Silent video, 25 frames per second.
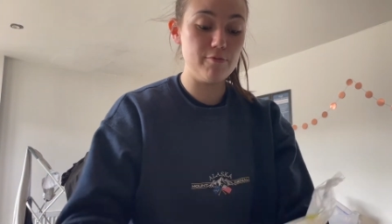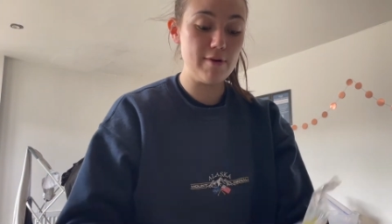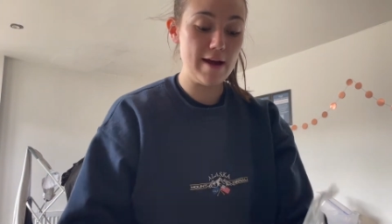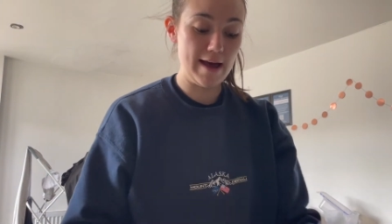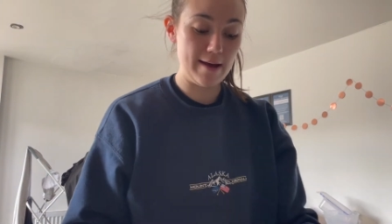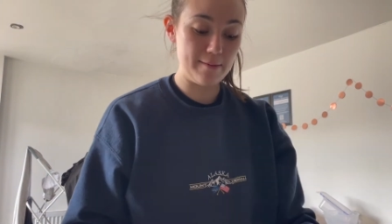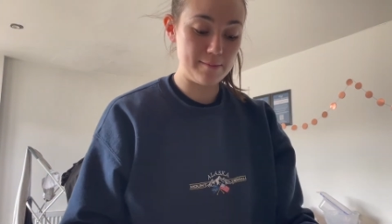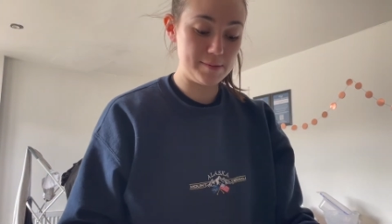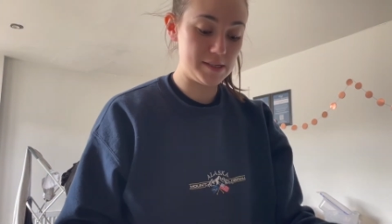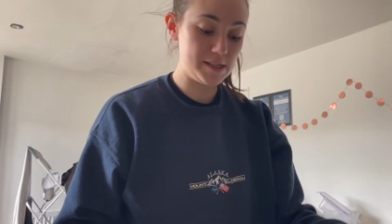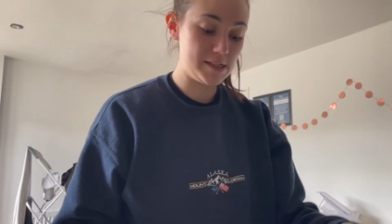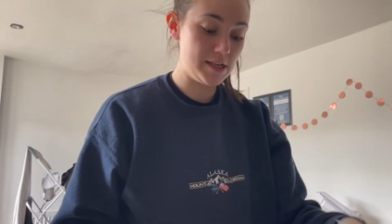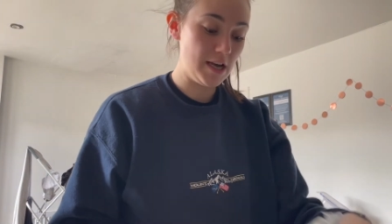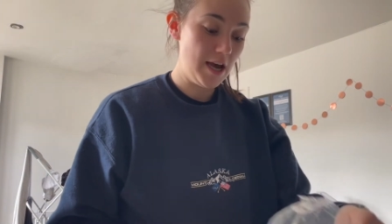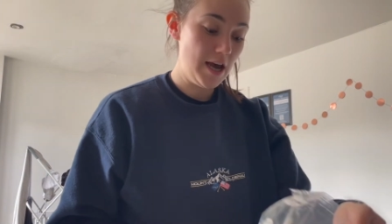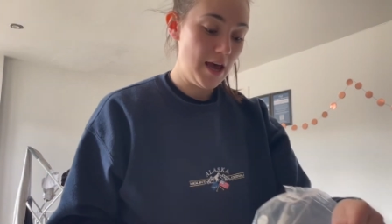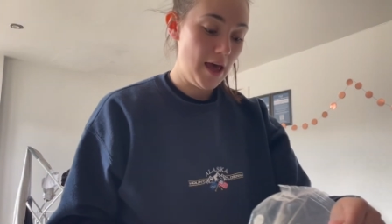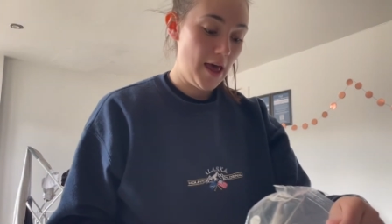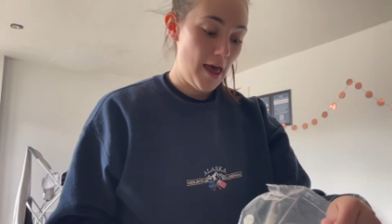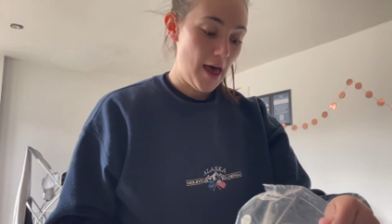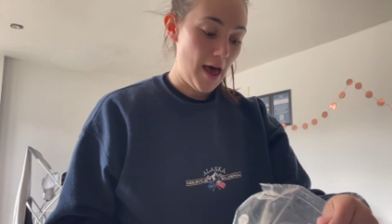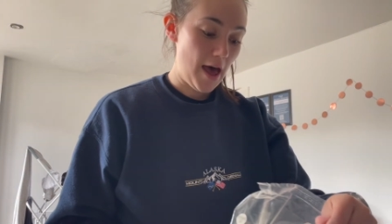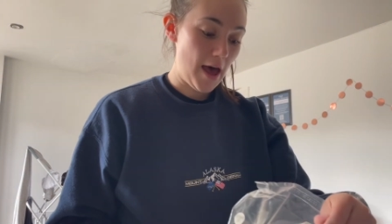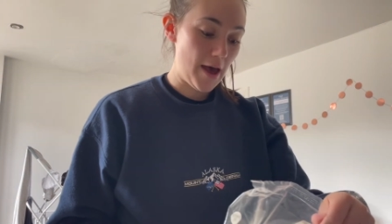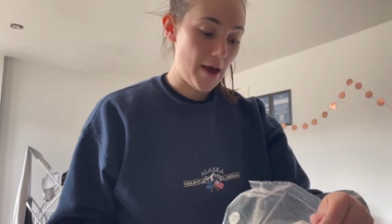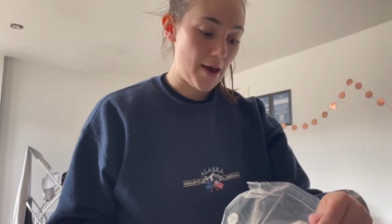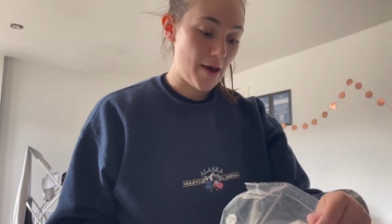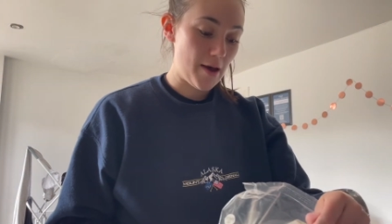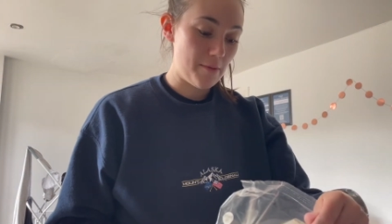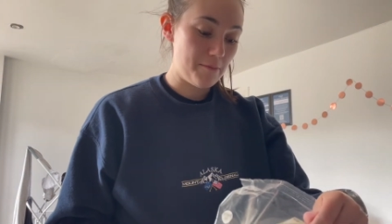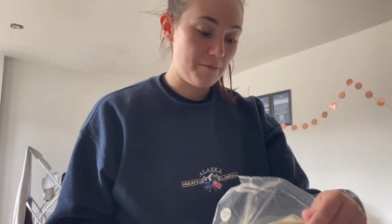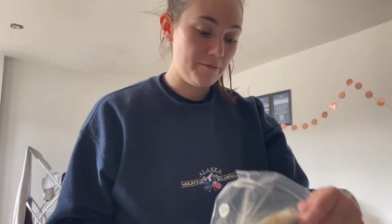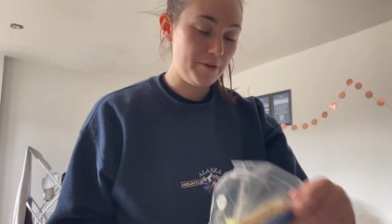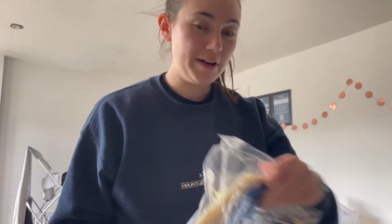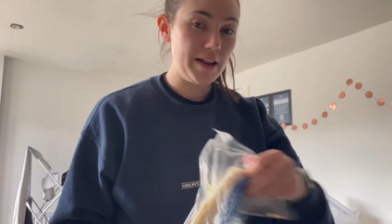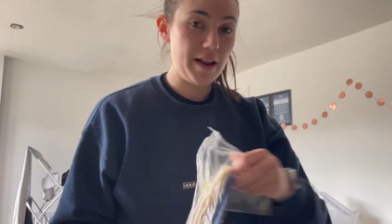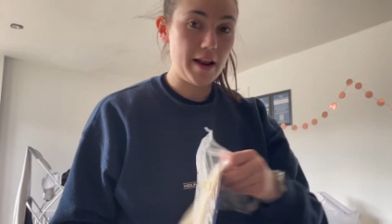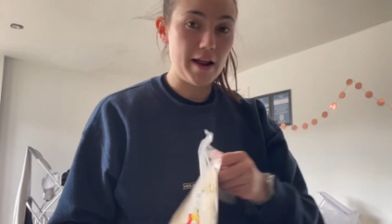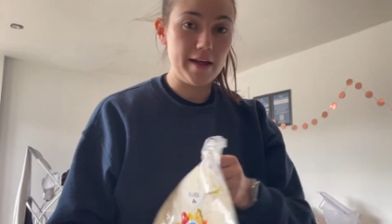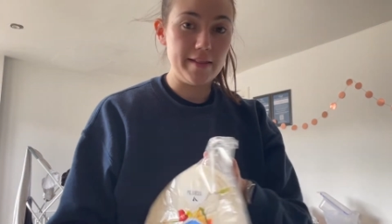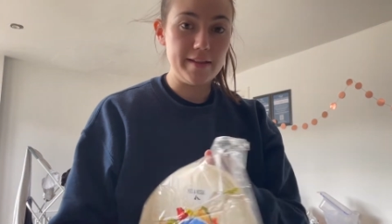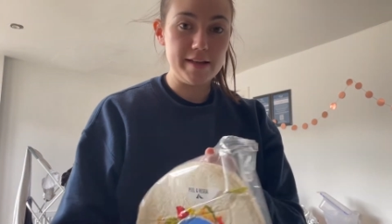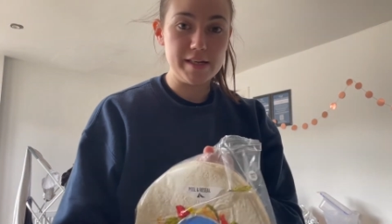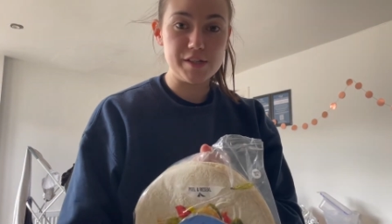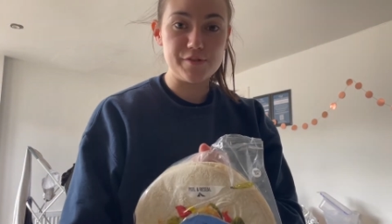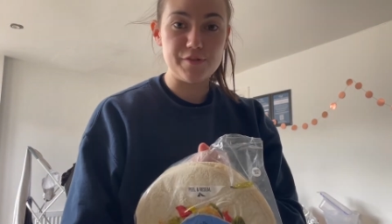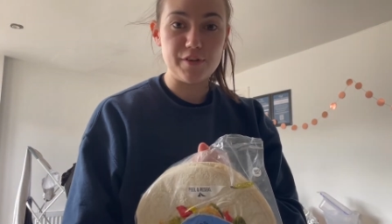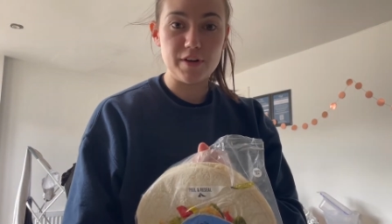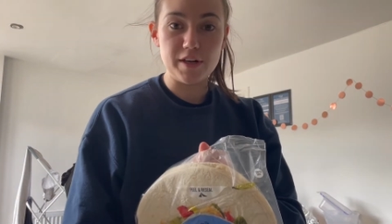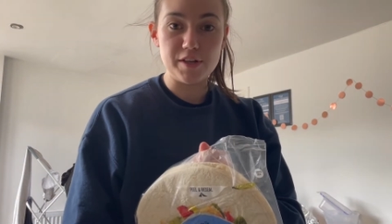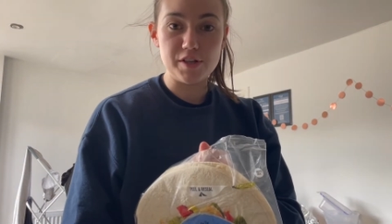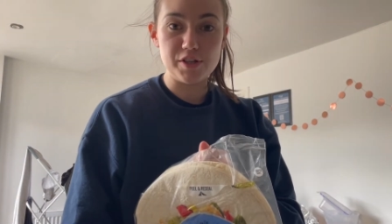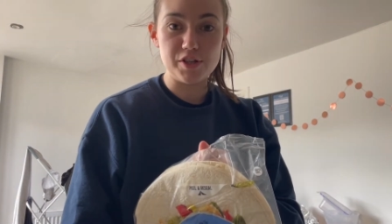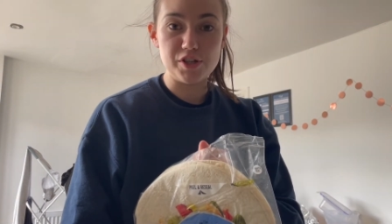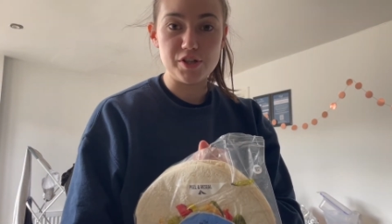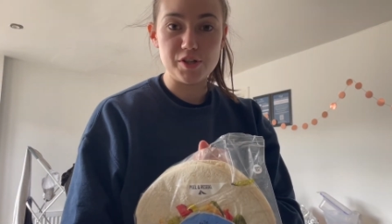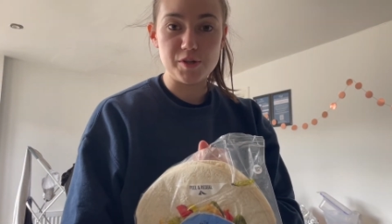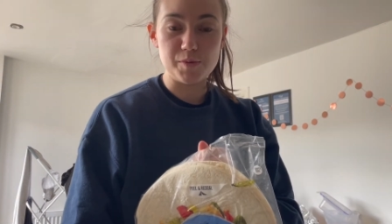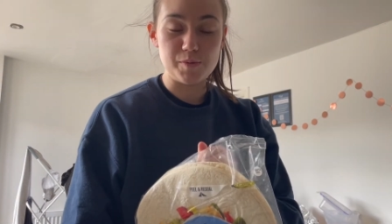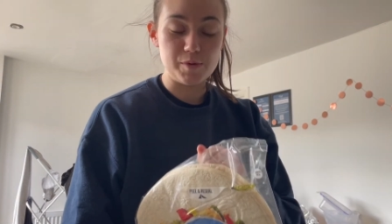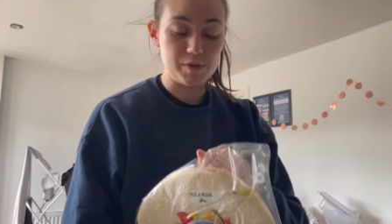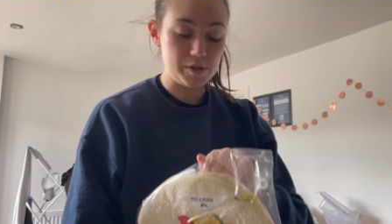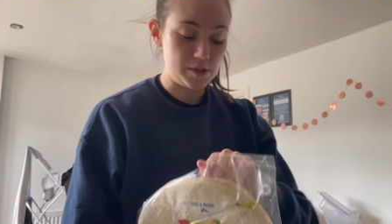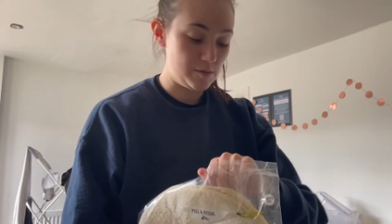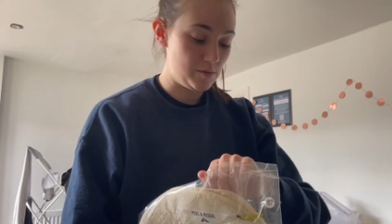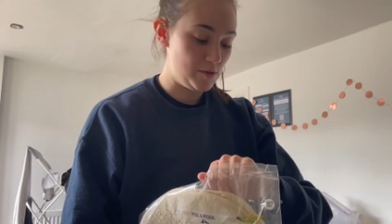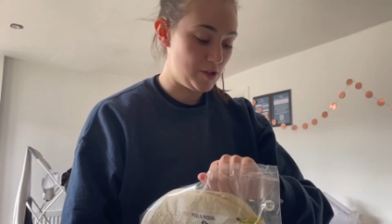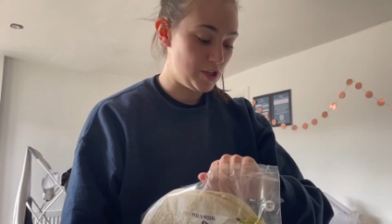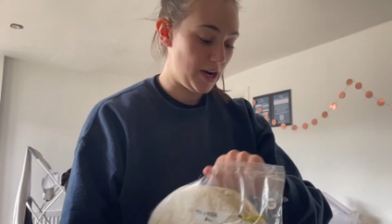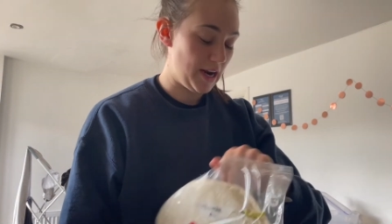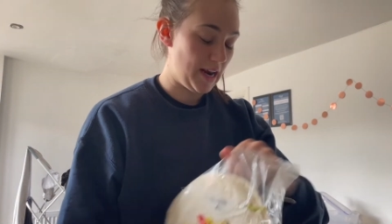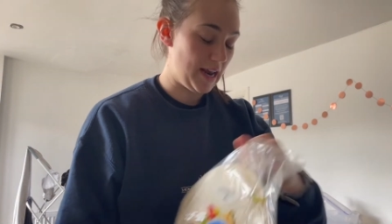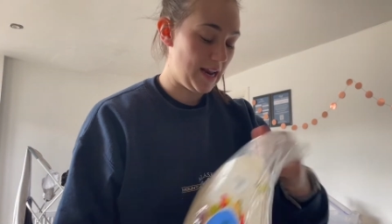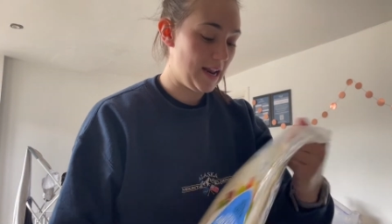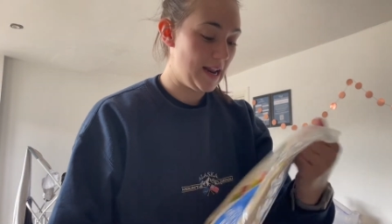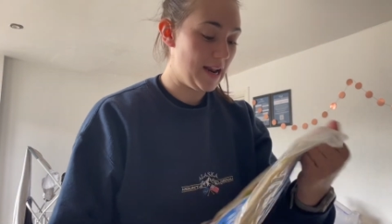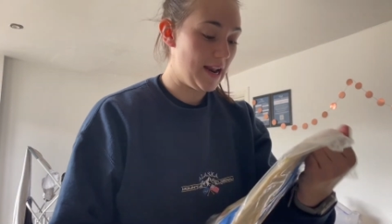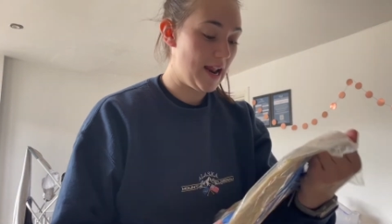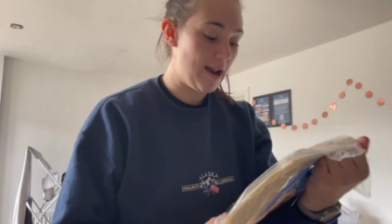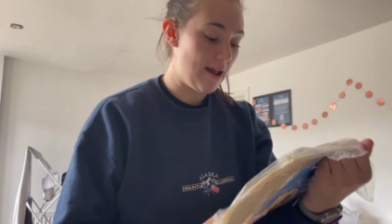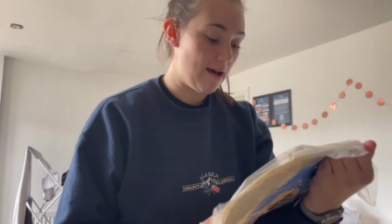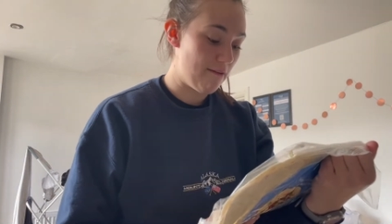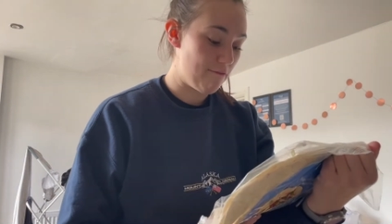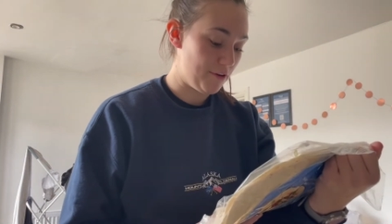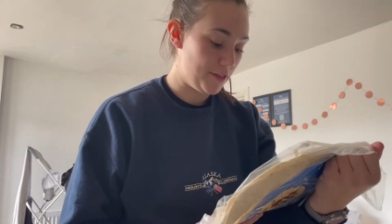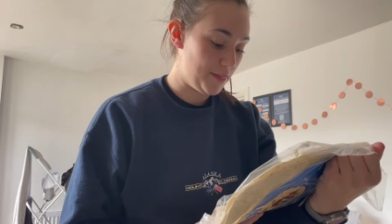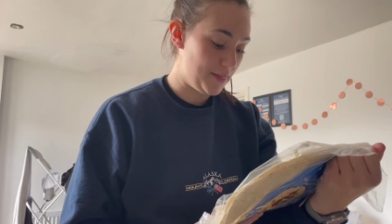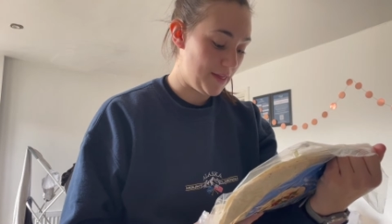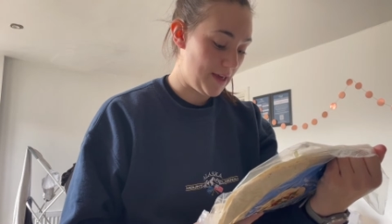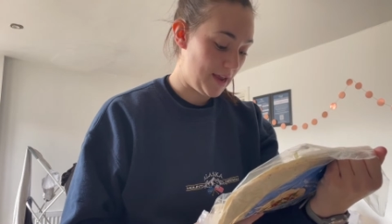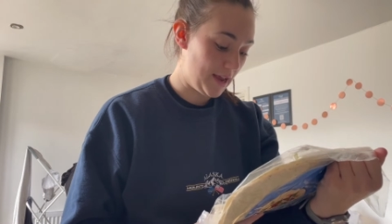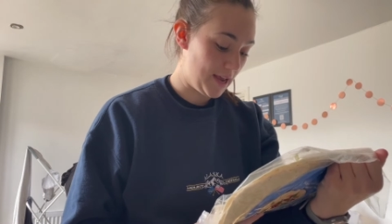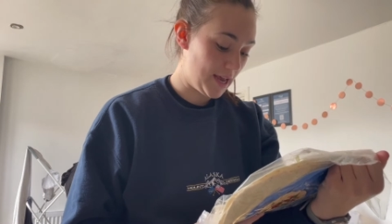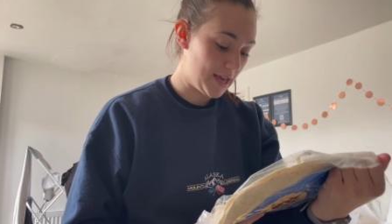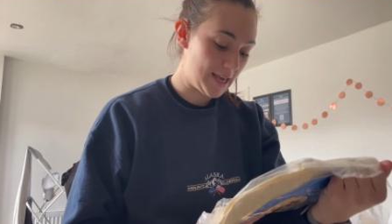wraps. Um, really like these for lunch, just put some chicken in and everything.